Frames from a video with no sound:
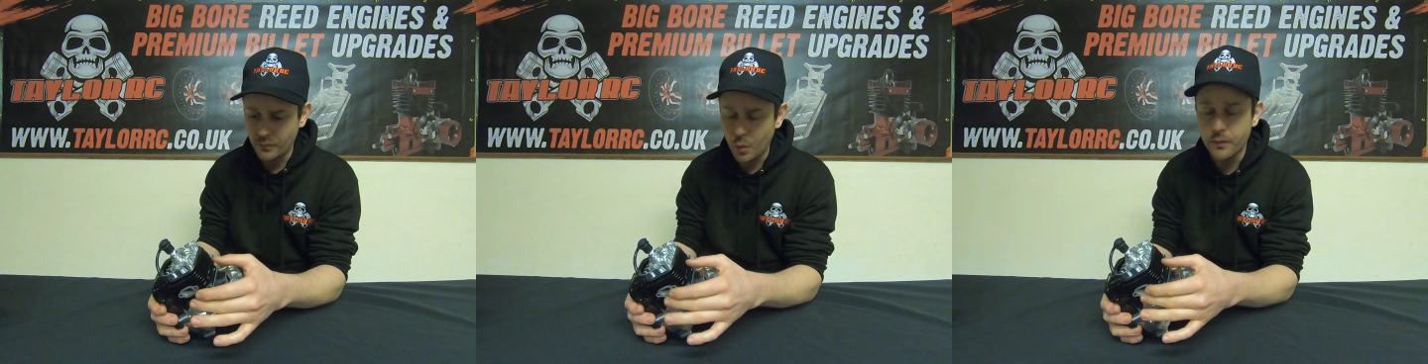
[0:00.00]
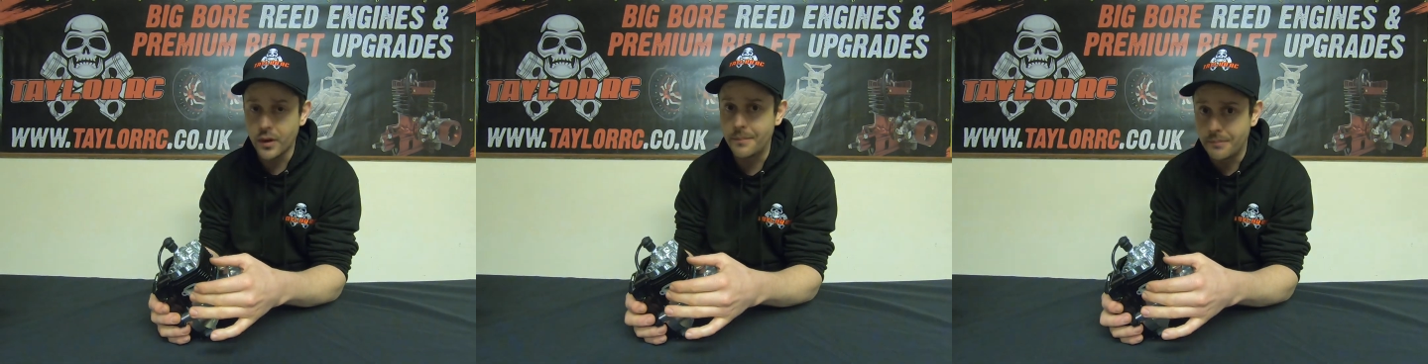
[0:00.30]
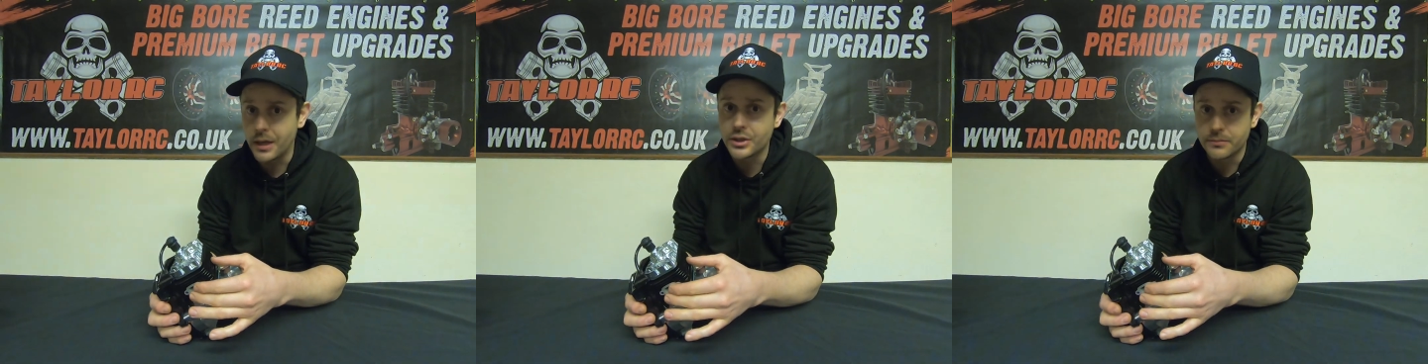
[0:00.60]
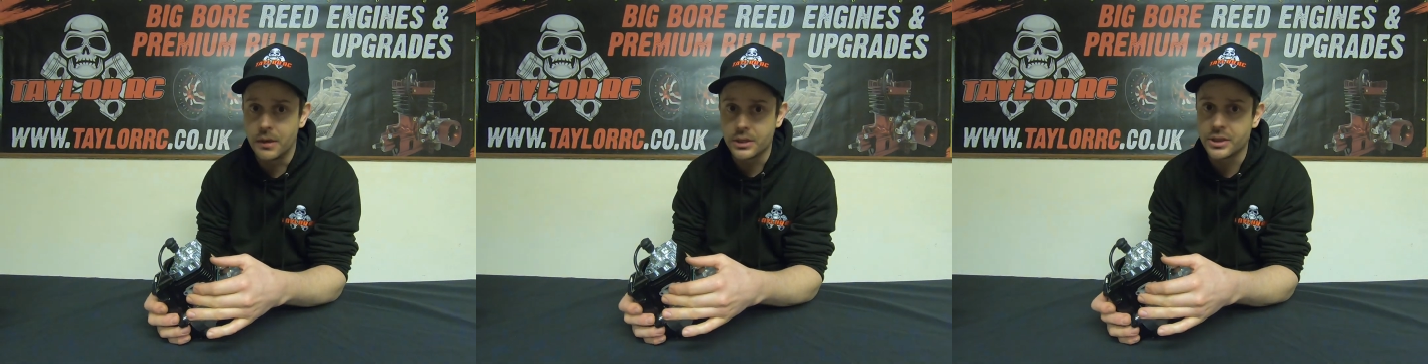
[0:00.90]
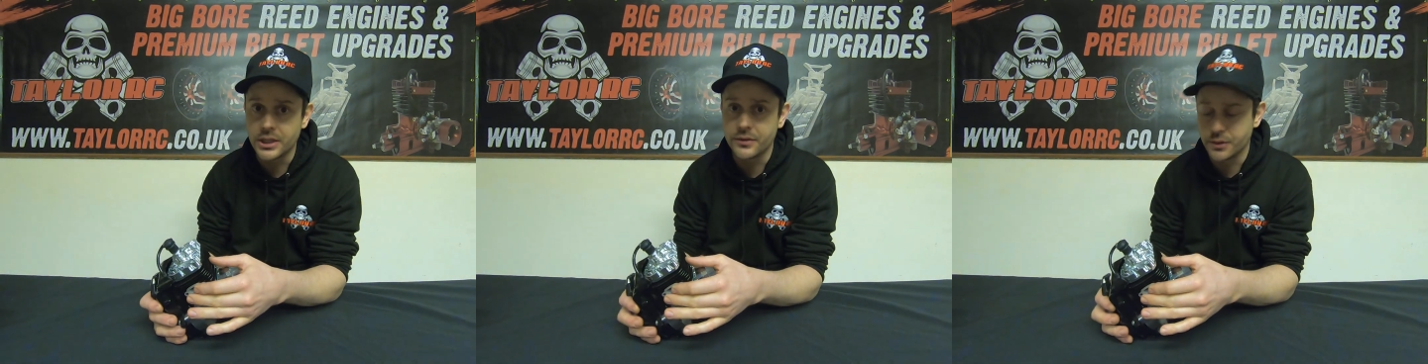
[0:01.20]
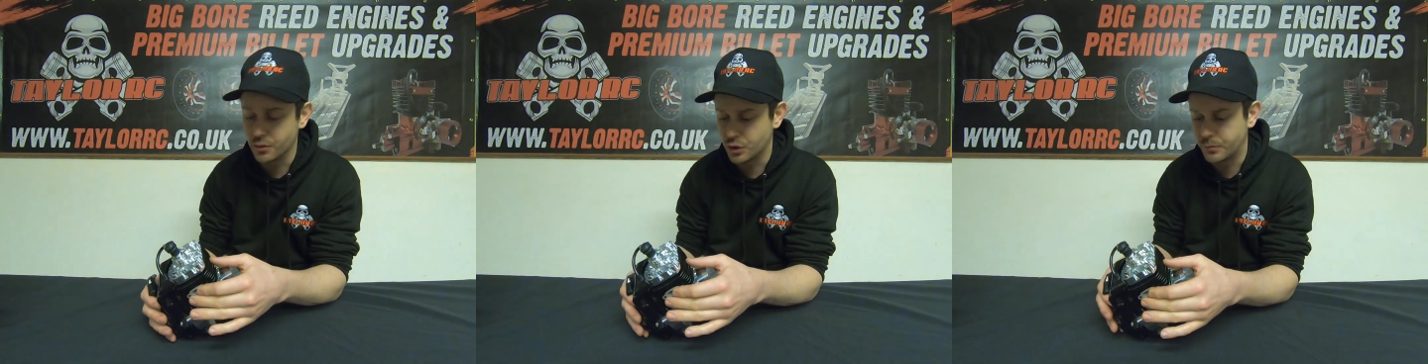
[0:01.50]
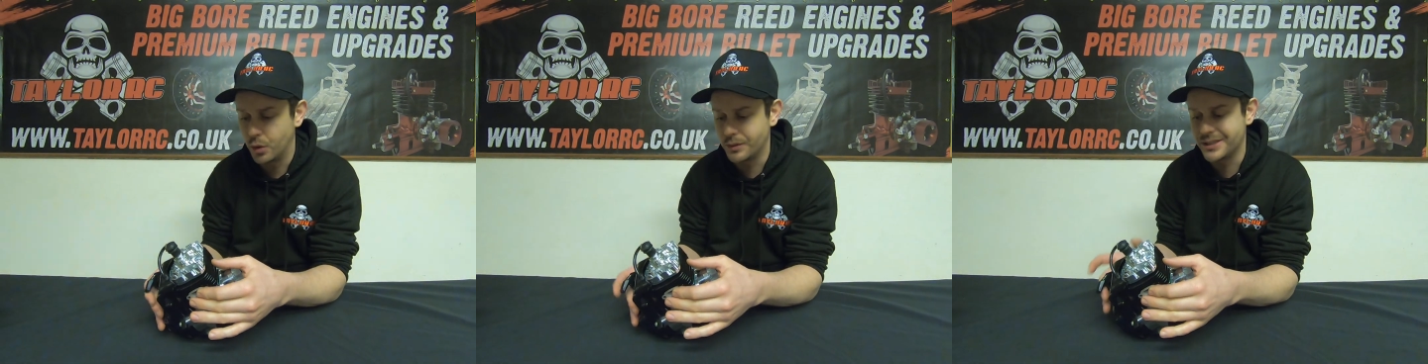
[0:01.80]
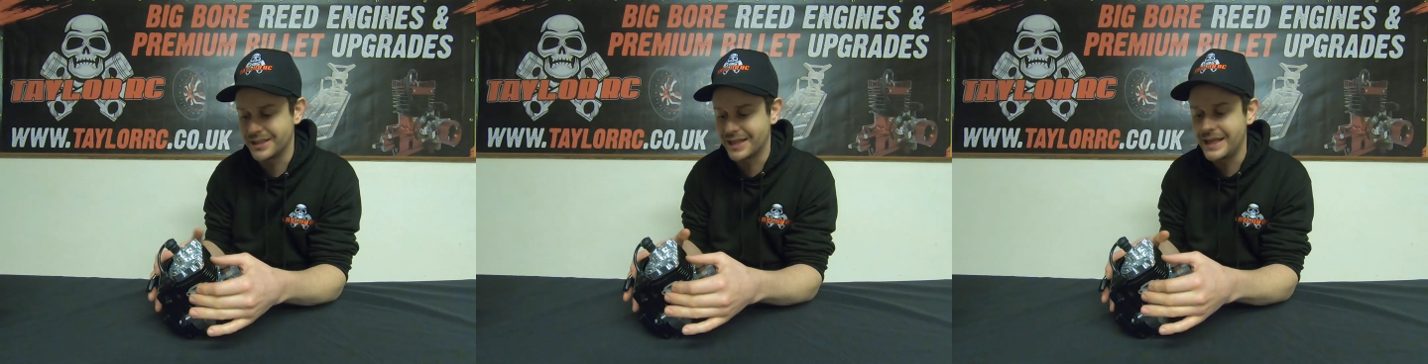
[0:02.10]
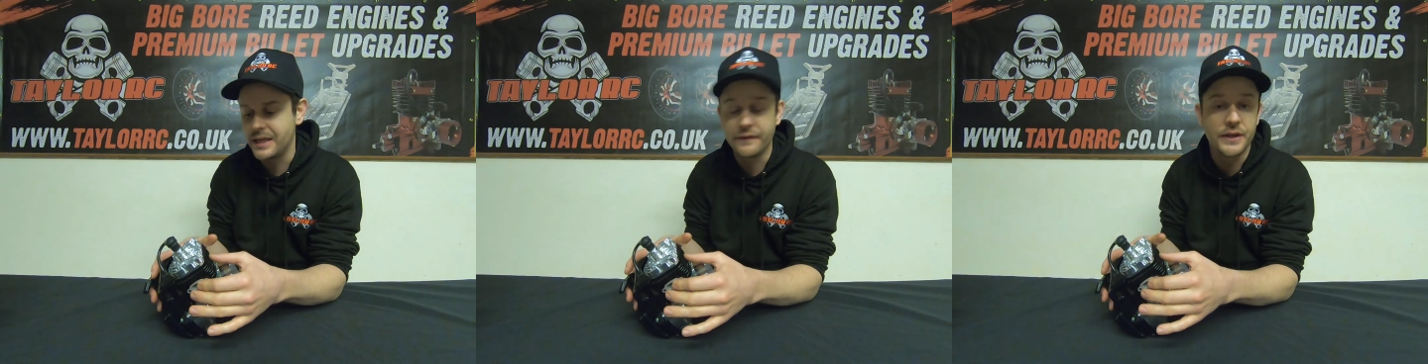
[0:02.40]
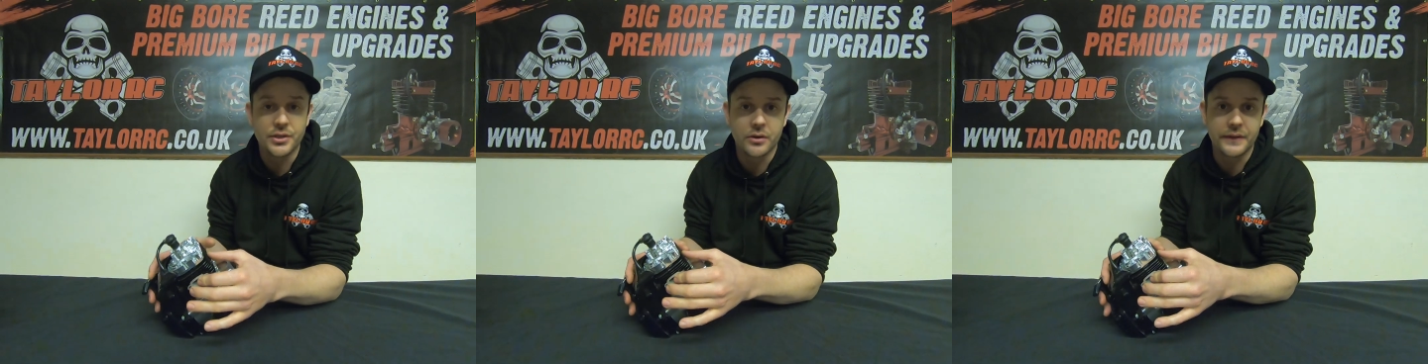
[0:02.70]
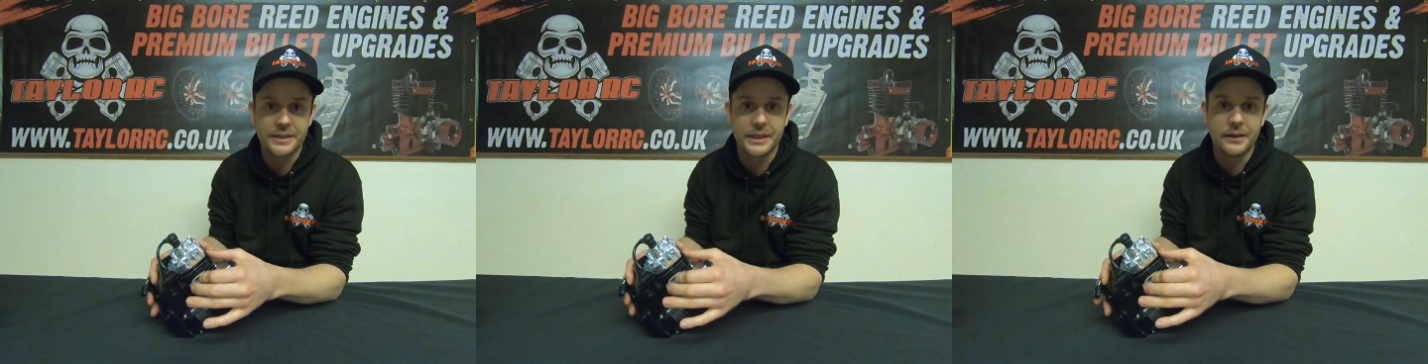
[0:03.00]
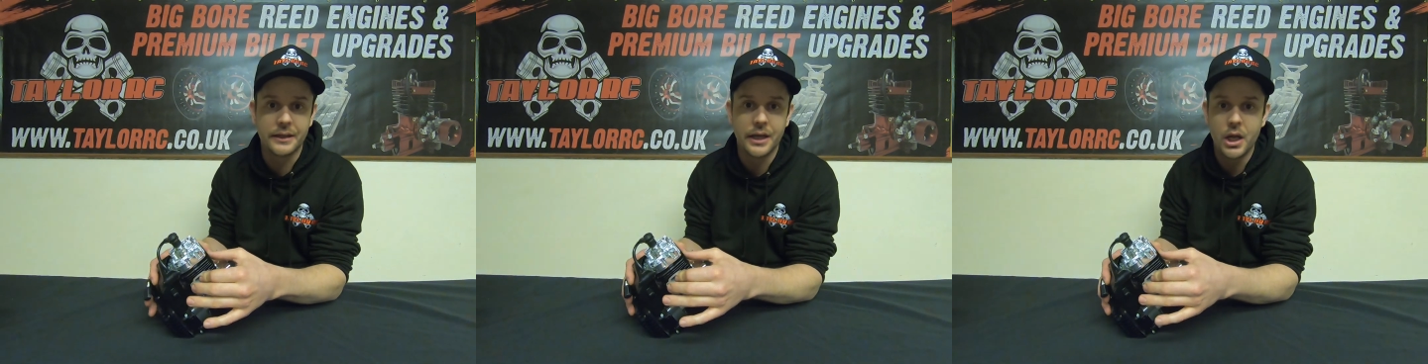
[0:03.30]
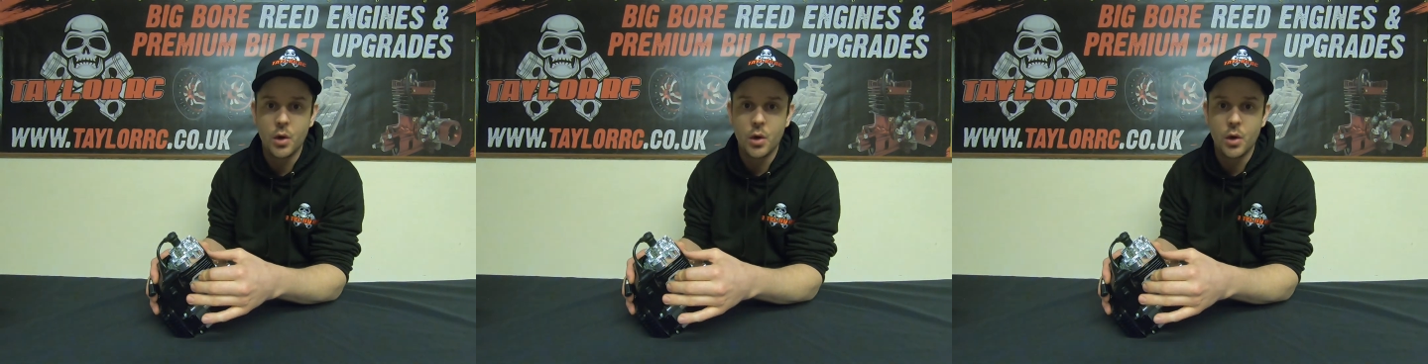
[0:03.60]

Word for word: we've got a much, much nicer exhaust port, which is the key feature of this cylinder.